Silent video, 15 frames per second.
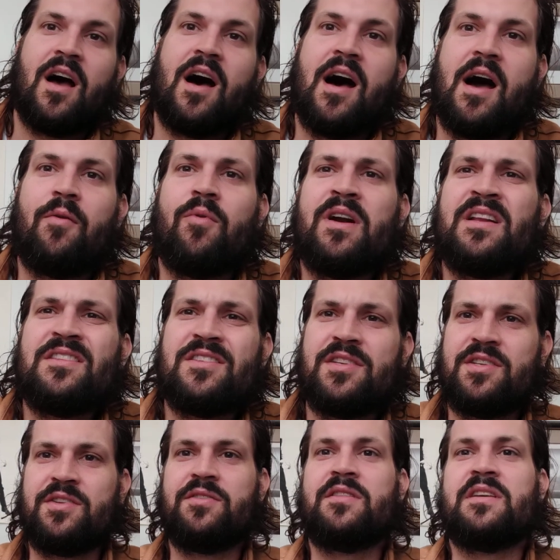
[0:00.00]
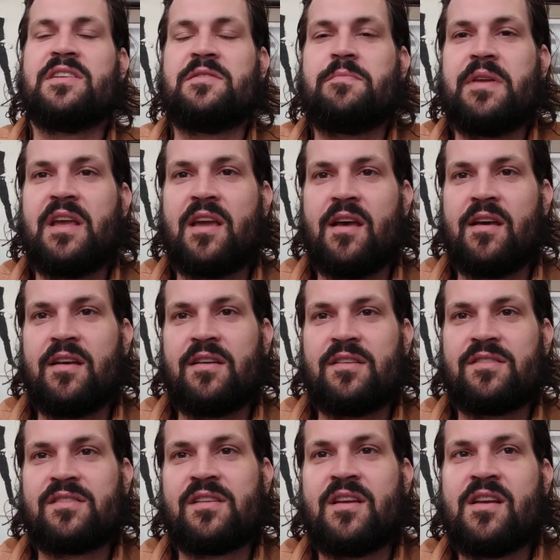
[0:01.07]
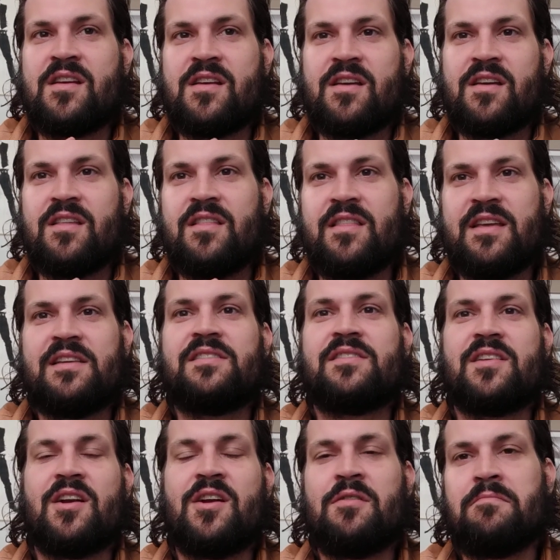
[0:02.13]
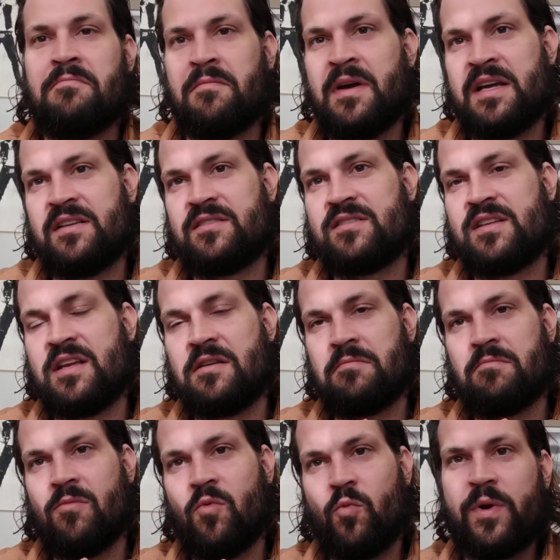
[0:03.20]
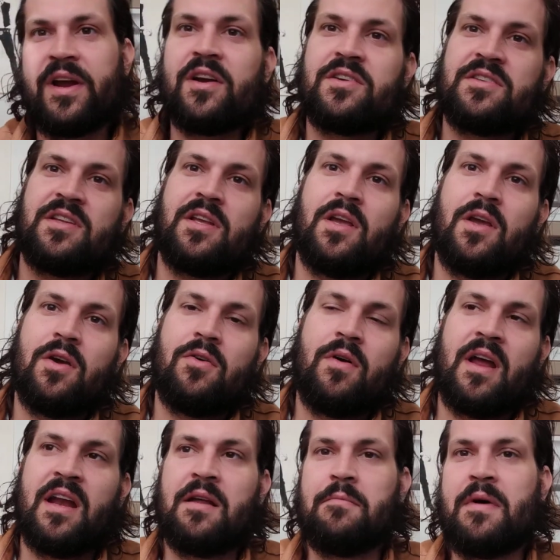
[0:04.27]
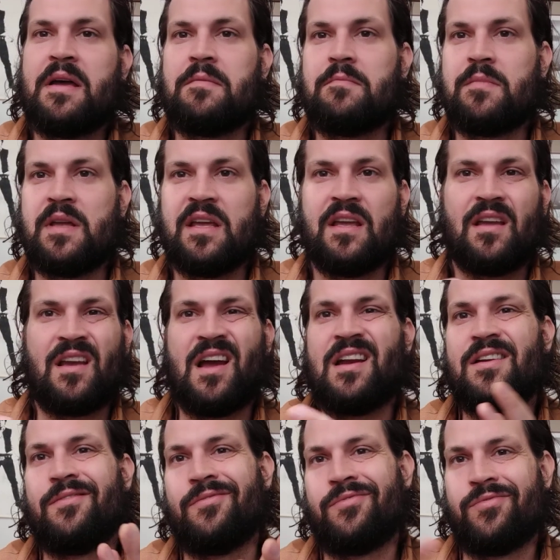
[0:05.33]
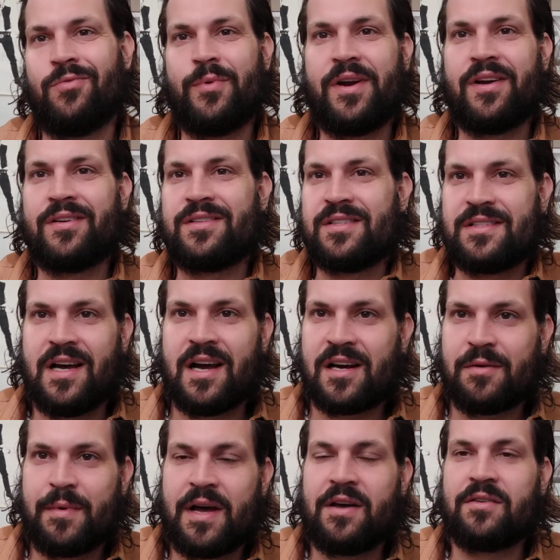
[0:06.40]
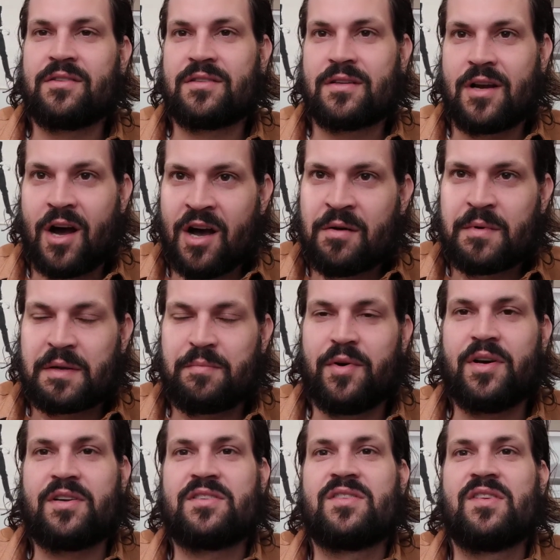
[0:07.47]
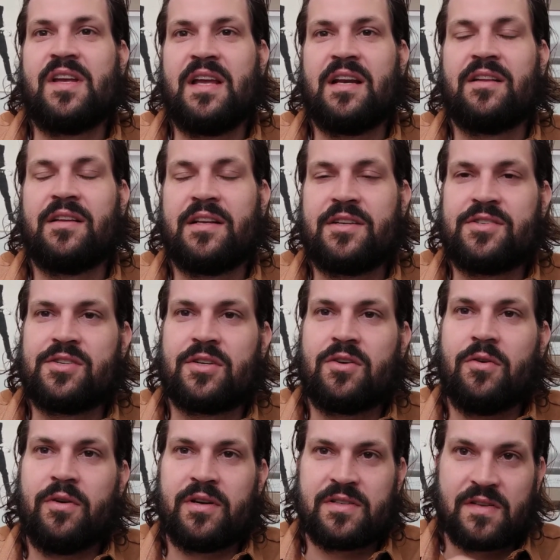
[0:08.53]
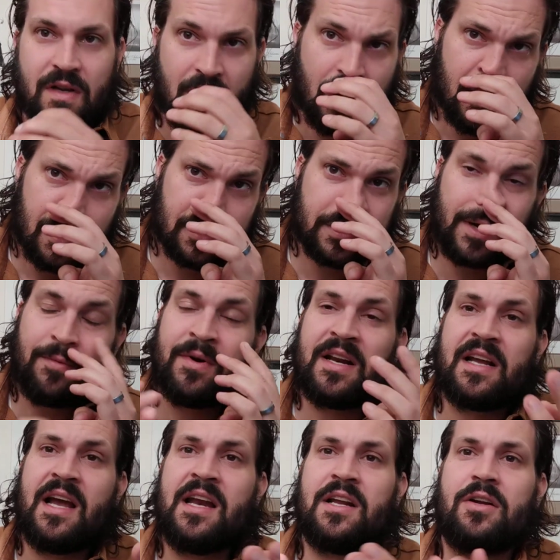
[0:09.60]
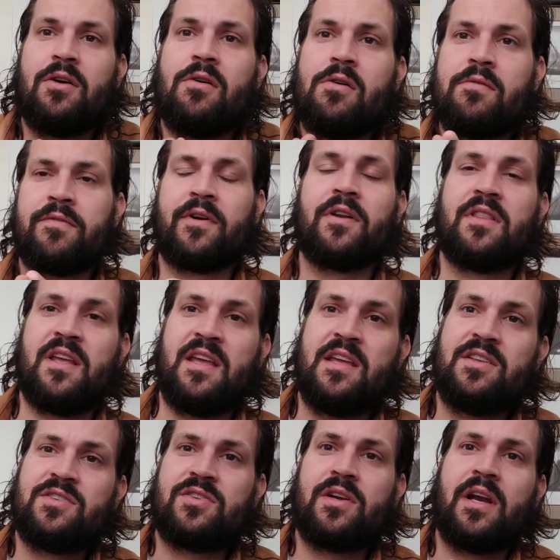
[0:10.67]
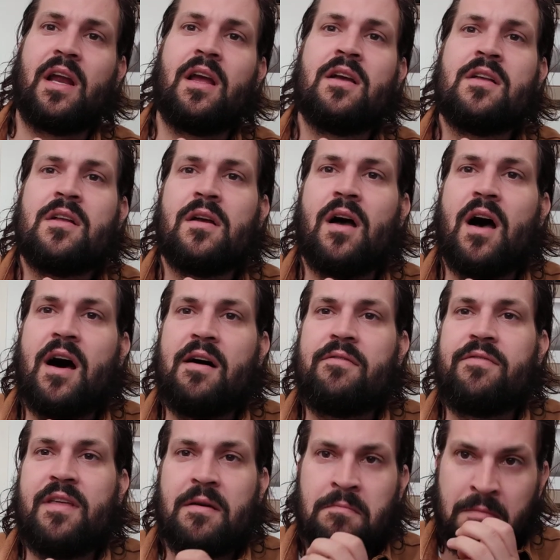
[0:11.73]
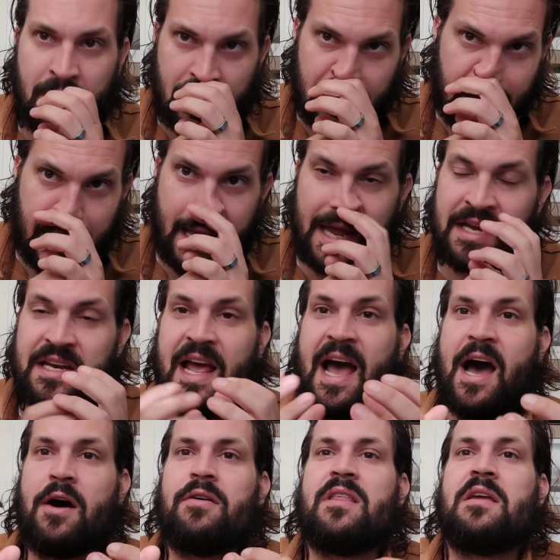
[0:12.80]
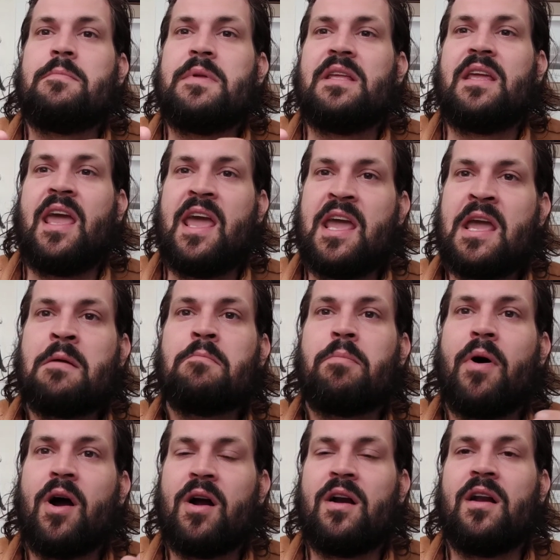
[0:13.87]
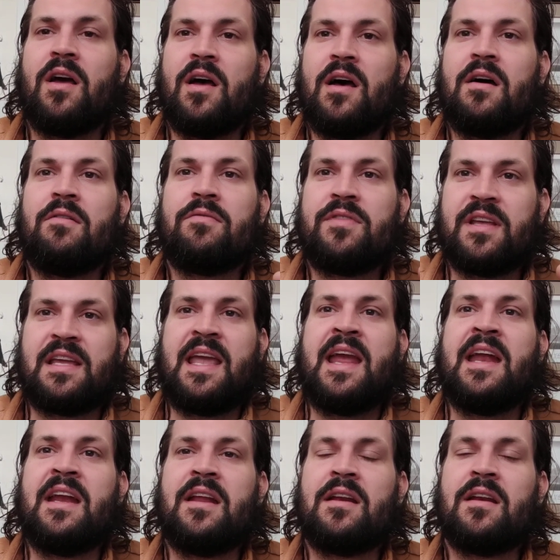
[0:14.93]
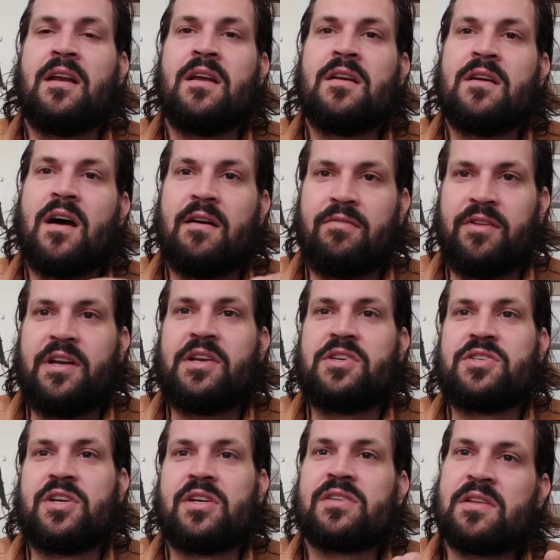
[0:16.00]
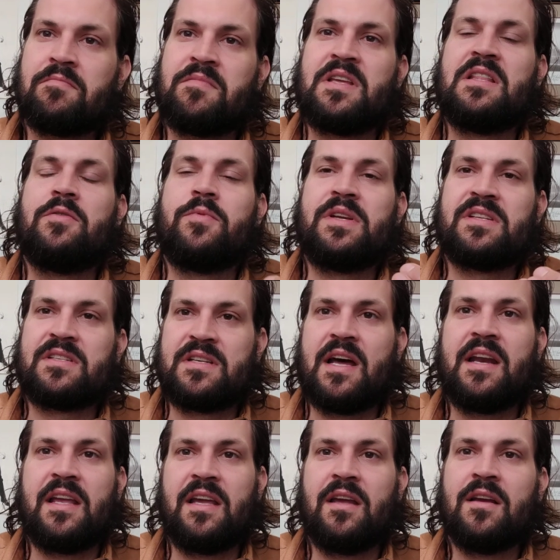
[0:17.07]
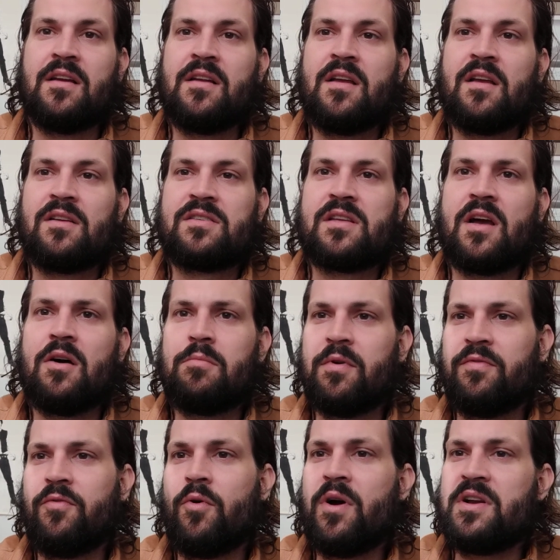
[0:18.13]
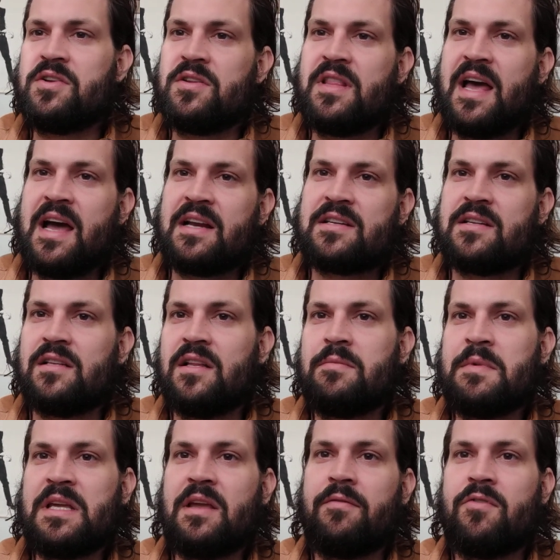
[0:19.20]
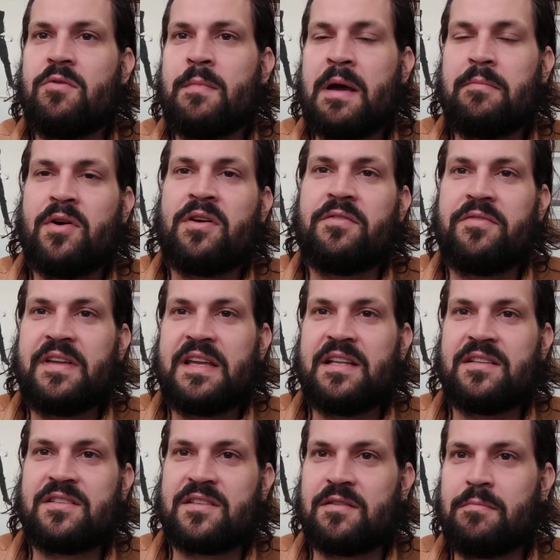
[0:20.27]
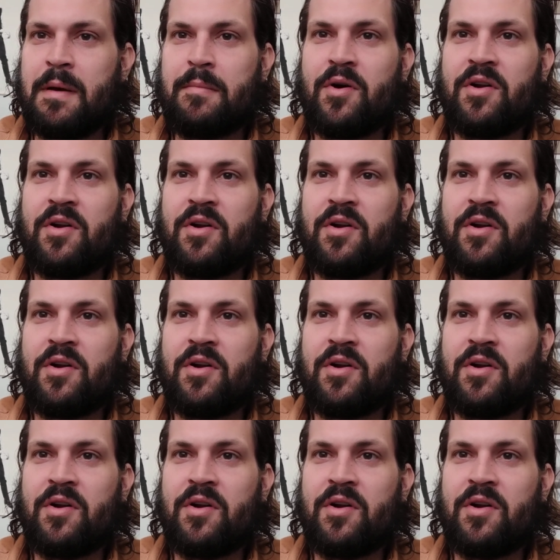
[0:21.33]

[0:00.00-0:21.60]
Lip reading: I wanted to do this because this term might seem weird to you, and it might be kind of weird to talk about comic books in a literature course. So I want to kind of go over the history of them and how they became part of the canon of literature, something that we study. So before I do that, let me give you my bona fides.